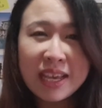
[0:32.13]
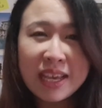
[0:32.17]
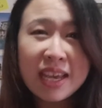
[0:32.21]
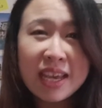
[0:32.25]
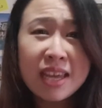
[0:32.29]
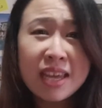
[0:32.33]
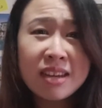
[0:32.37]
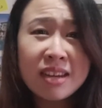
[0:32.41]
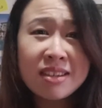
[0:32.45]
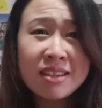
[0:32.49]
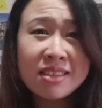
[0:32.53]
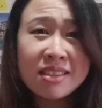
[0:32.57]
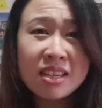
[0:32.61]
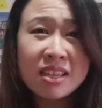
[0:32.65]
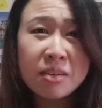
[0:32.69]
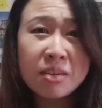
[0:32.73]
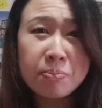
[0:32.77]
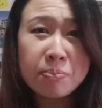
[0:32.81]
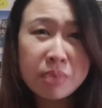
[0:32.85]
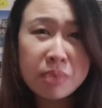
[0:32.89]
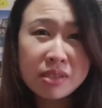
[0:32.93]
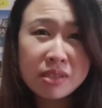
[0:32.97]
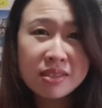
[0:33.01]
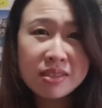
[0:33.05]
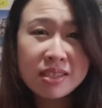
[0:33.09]
either it's in
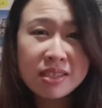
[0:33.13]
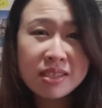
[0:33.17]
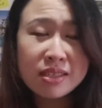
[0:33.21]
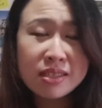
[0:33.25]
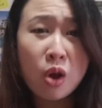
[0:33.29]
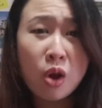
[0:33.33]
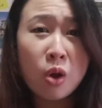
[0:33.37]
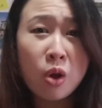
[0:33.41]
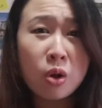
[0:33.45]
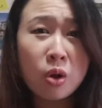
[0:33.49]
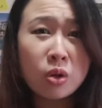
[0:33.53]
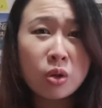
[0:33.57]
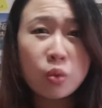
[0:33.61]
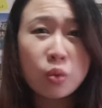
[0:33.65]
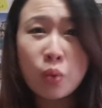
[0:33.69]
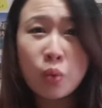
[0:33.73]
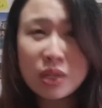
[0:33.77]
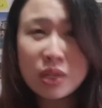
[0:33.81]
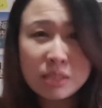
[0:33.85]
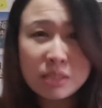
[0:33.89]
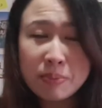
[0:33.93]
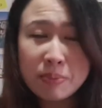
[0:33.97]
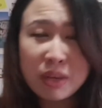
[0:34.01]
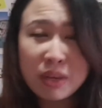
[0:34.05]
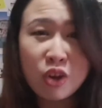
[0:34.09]
business or while
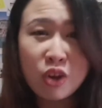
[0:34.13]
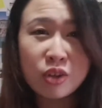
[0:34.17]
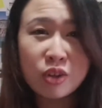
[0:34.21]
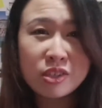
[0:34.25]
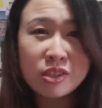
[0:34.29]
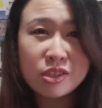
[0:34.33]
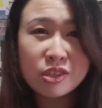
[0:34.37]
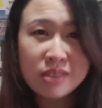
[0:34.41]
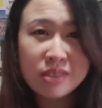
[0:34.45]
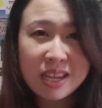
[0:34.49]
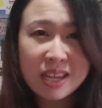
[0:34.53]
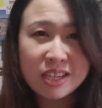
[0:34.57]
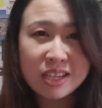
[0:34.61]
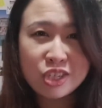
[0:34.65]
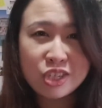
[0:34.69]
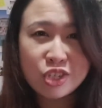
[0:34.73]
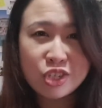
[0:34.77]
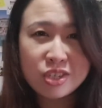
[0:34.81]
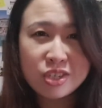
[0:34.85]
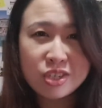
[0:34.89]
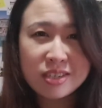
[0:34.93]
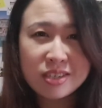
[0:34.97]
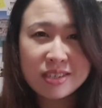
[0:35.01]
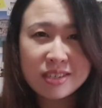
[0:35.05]
speaking on the stage.